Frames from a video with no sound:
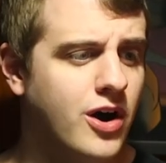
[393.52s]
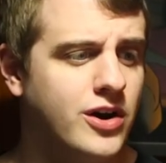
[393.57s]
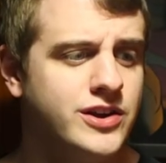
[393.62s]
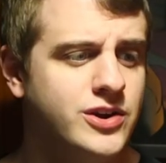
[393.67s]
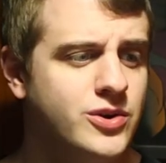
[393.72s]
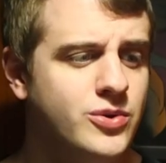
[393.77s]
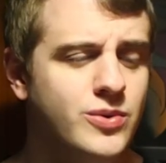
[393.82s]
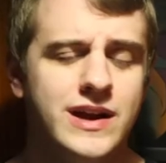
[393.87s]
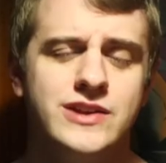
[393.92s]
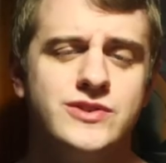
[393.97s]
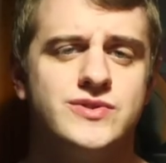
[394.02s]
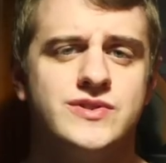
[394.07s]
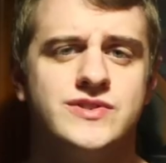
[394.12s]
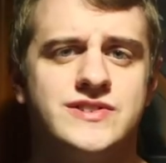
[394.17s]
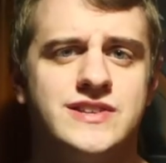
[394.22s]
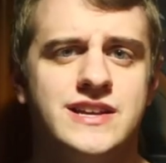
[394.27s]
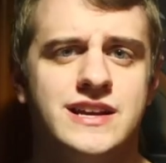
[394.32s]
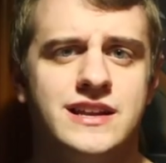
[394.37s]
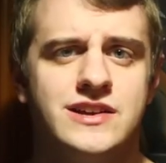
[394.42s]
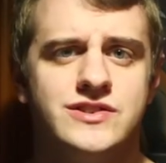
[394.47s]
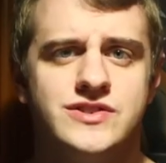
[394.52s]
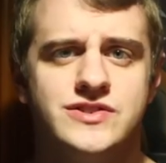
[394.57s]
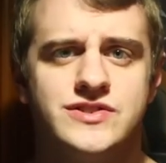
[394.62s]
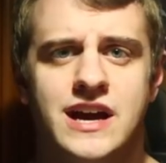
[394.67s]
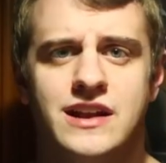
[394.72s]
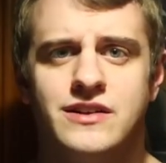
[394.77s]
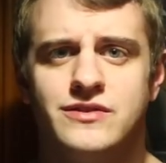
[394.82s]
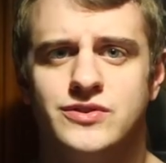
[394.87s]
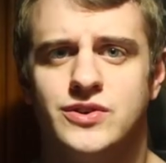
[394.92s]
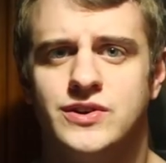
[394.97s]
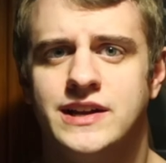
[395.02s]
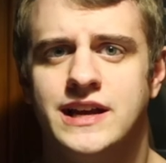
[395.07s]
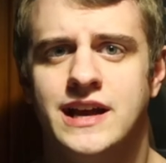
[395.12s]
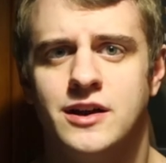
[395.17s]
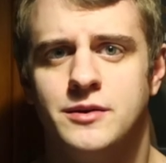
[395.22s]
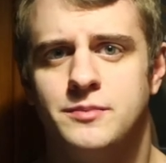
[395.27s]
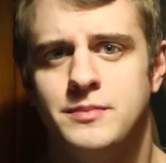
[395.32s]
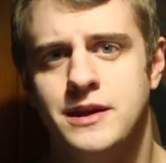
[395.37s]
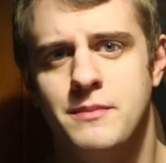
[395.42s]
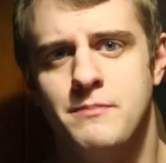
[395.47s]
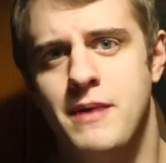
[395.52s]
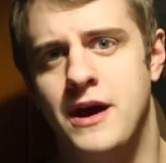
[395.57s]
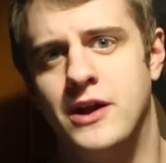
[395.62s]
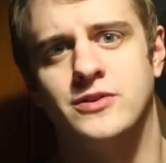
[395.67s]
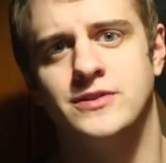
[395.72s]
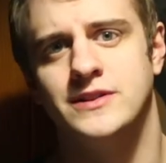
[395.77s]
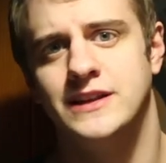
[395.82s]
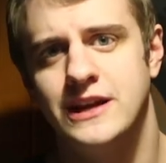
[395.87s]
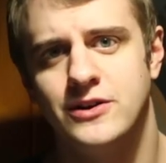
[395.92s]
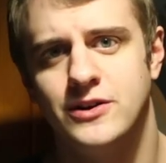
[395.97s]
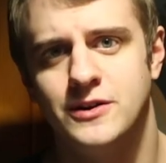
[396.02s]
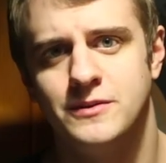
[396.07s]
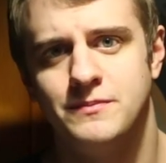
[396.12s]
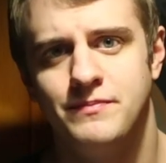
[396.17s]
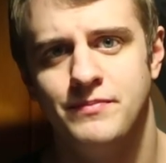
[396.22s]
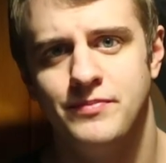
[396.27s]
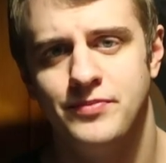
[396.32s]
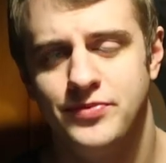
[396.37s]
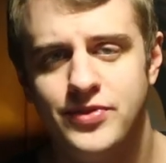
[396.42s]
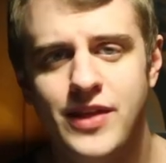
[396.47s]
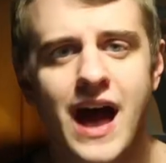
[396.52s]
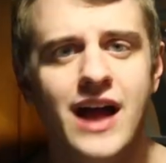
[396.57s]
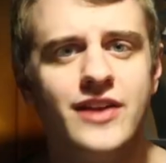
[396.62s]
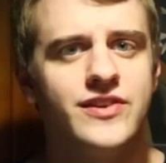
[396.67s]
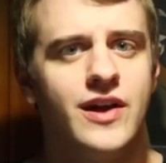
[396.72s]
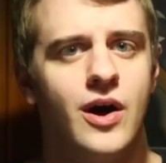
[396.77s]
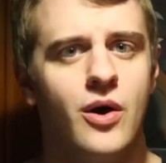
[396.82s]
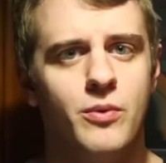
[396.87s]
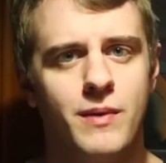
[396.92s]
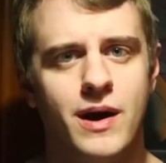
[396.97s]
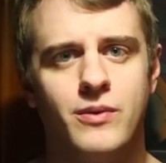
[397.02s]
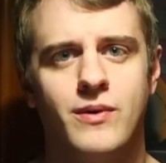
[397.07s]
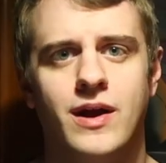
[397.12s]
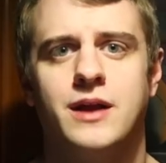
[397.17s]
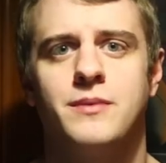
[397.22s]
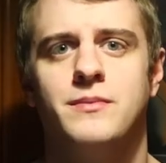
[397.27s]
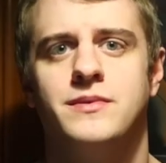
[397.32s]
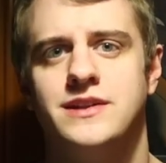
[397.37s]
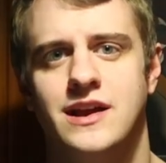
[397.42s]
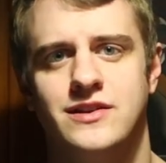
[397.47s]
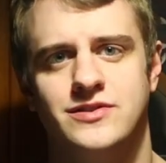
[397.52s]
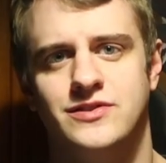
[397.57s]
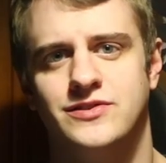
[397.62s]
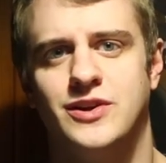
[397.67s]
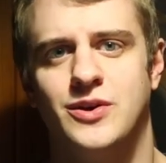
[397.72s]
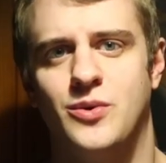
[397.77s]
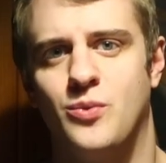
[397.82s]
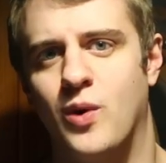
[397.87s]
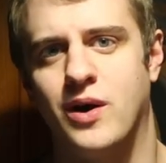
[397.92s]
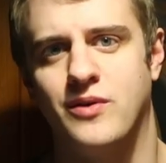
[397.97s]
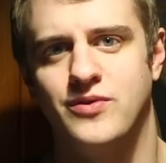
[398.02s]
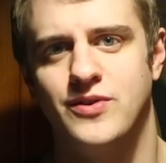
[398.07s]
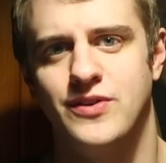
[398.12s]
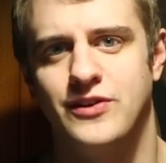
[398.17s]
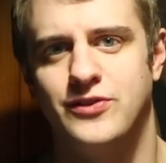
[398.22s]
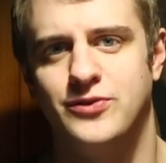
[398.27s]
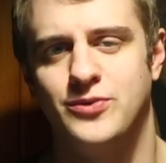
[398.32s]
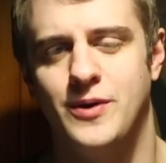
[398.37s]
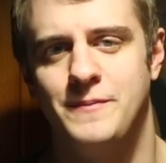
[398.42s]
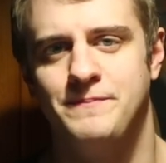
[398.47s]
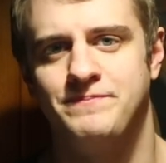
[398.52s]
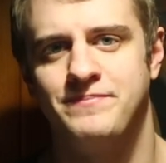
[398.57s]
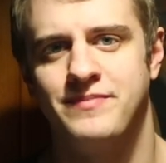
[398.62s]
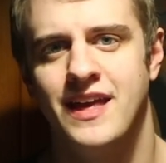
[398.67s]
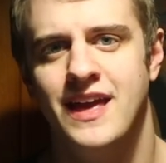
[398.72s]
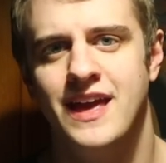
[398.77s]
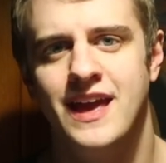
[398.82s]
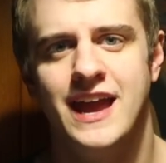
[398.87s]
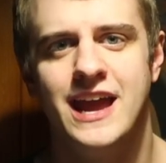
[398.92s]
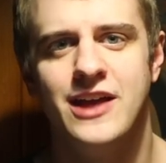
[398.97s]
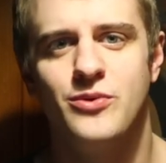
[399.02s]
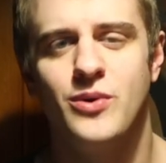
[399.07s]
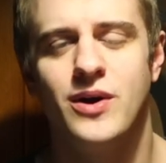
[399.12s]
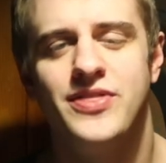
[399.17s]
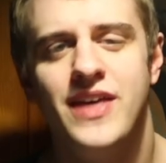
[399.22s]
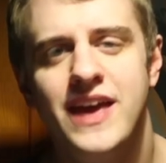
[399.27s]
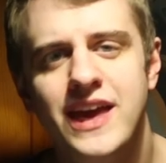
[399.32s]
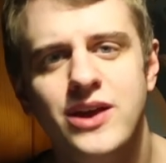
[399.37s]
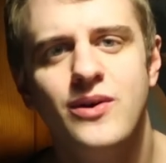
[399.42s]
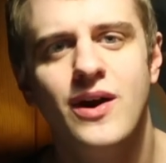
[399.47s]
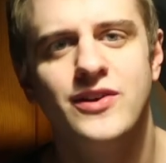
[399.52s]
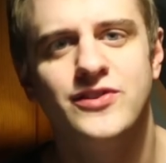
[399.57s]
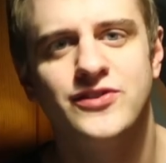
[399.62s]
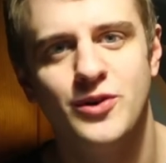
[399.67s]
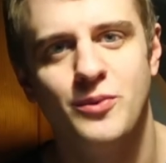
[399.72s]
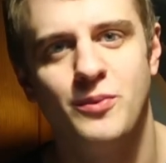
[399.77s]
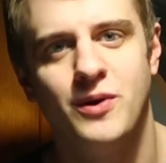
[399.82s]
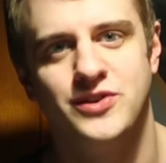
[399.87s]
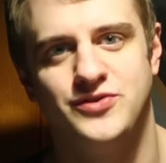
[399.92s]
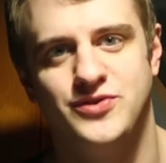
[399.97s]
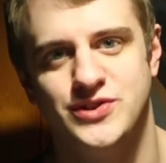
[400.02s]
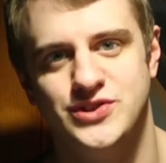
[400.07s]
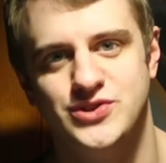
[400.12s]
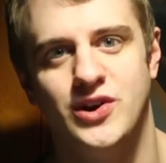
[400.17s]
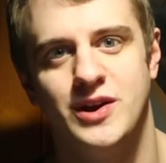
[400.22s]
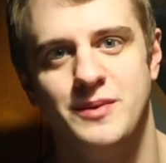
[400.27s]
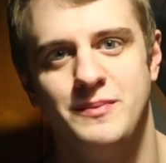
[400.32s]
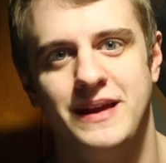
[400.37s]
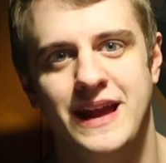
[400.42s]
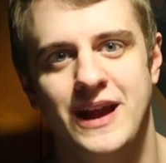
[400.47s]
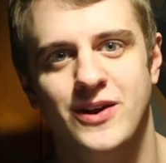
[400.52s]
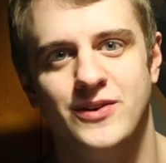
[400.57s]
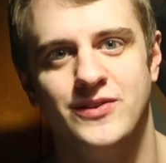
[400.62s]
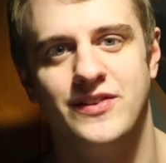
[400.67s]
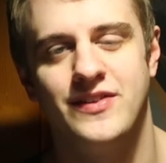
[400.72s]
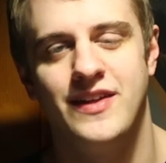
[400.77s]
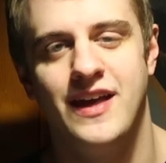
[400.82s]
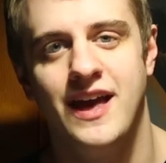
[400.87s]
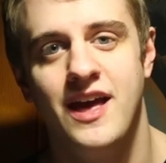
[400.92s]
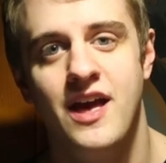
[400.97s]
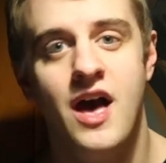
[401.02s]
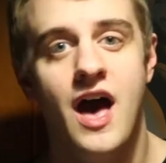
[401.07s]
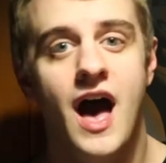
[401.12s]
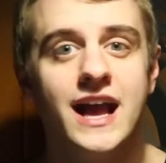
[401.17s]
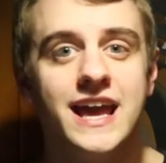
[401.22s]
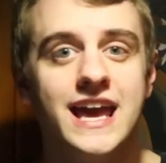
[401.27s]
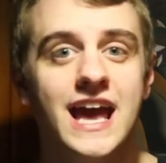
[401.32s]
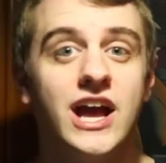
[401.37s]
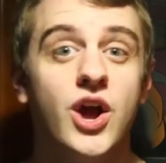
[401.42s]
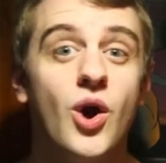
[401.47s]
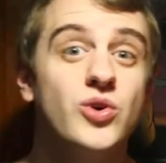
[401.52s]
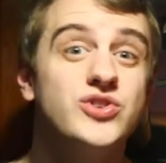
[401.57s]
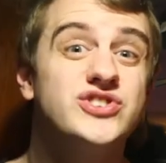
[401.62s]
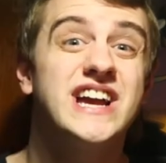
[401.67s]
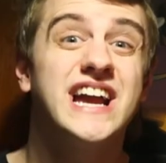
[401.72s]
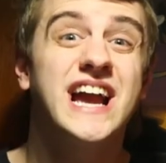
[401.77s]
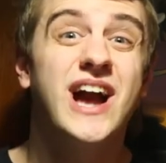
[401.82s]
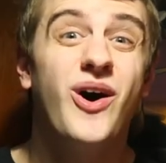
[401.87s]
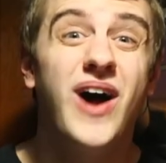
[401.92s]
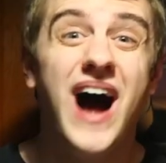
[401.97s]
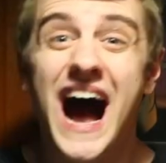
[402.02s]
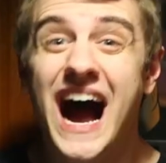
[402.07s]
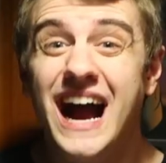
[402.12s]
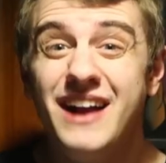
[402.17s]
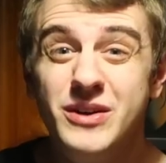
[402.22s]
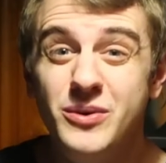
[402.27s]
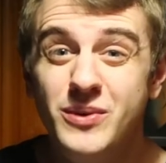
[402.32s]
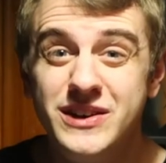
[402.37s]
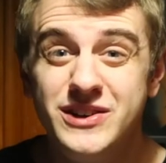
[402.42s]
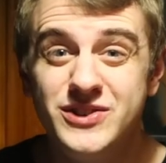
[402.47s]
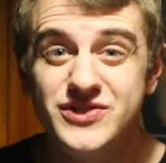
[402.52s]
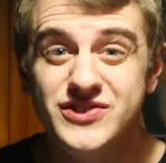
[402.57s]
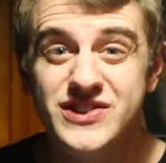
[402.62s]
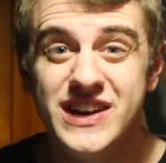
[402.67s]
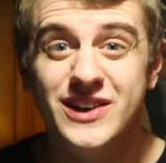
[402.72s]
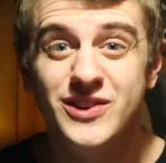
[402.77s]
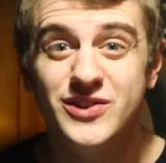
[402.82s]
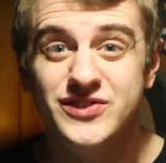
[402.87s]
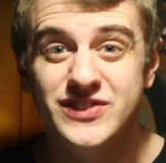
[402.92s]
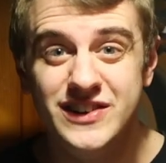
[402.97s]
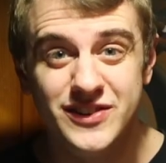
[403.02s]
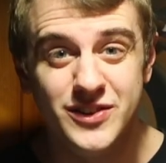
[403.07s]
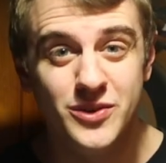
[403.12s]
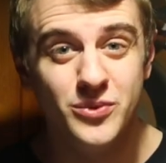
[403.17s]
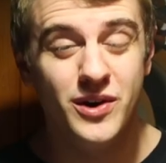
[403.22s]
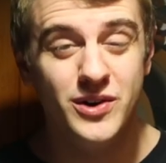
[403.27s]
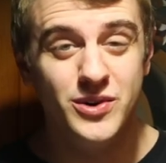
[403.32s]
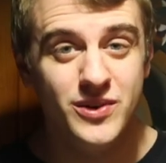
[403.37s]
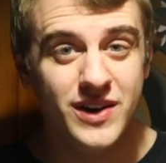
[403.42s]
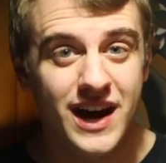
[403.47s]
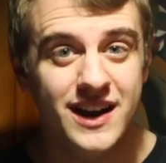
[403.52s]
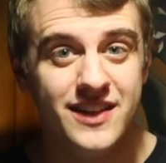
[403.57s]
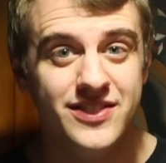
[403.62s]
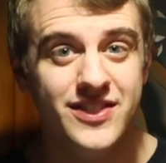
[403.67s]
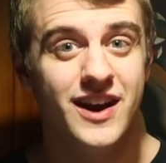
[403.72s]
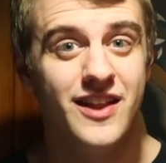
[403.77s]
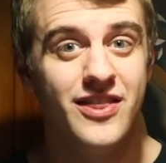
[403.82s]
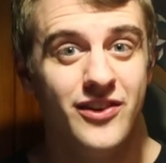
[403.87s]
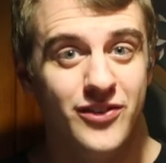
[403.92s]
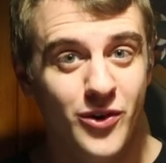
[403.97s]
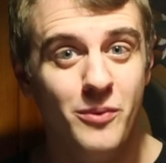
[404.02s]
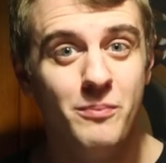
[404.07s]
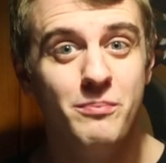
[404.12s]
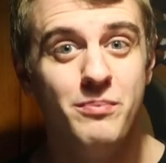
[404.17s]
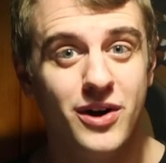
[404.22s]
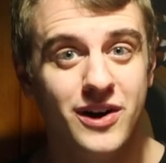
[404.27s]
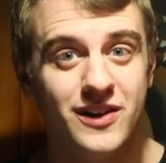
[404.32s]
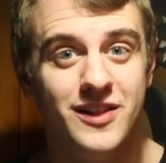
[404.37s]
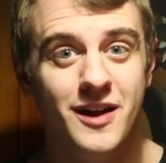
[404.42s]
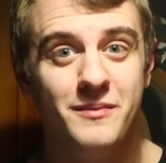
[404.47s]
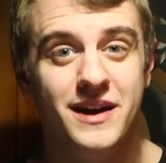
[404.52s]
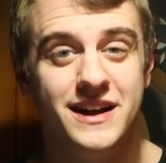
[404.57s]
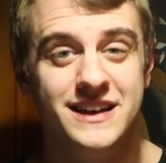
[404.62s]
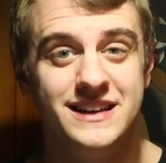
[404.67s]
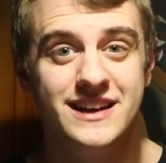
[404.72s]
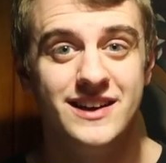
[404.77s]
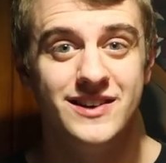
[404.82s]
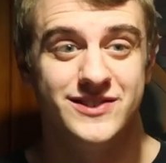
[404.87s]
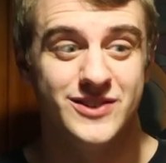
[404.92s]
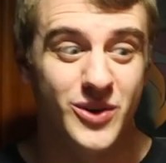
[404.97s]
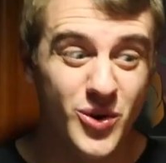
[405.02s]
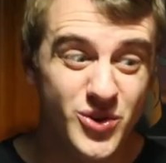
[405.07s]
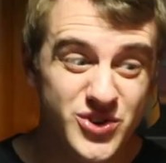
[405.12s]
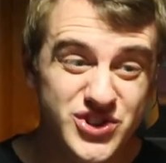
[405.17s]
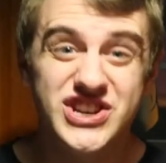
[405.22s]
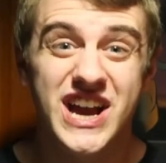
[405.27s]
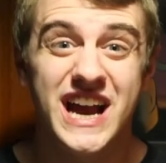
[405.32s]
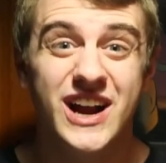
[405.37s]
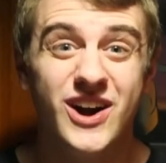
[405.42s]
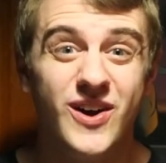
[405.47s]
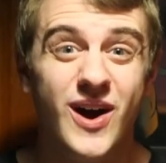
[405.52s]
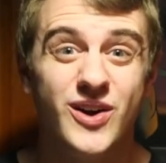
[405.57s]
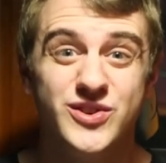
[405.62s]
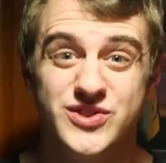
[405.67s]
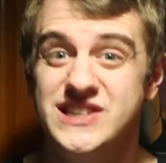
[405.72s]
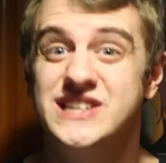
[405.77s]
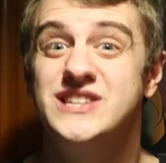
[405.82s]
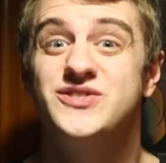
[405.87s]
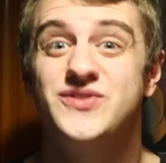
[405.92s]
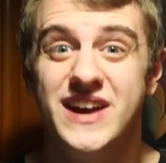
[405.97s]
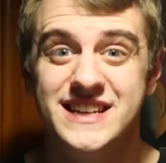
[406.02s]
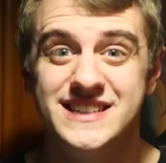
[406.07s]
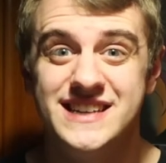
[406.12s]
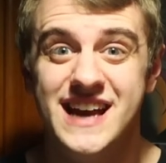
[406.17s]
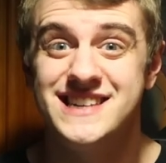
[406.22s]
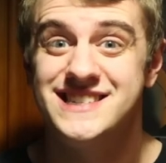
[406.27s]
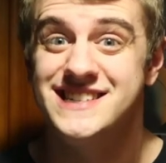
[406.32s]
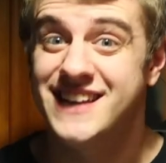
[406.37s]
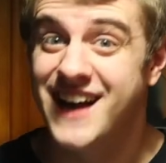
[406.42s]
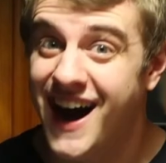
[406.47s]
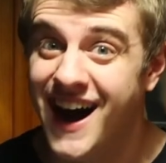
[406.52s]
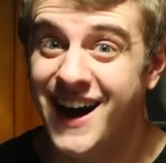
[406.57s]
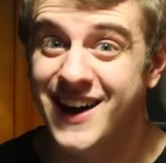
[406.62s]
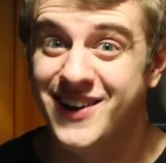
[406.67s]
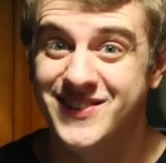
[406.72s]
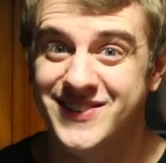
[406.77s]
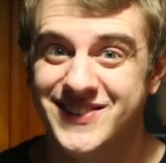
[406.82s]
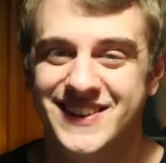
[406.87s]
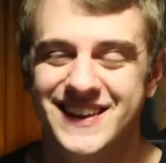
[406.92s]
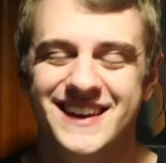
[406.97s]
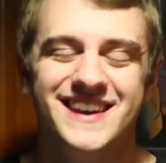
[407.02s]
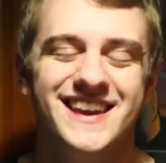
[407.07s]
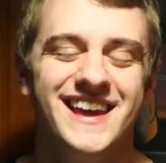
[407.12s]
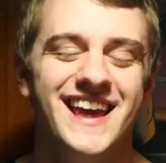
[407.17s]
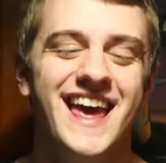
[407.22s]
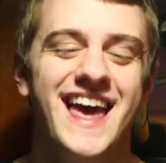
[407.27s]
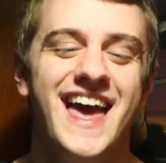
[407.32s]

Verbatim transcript: are you interested in just kind of learning how to be a better leader? that's how my recommendation is going to work for this one. Either way, thank you guys so much for joining me here today. Again, go check out Ivy Winter's channel. She's the one who kind of thought of this whole book club idea, so go check her out. She's fantastic. Hi, Christine.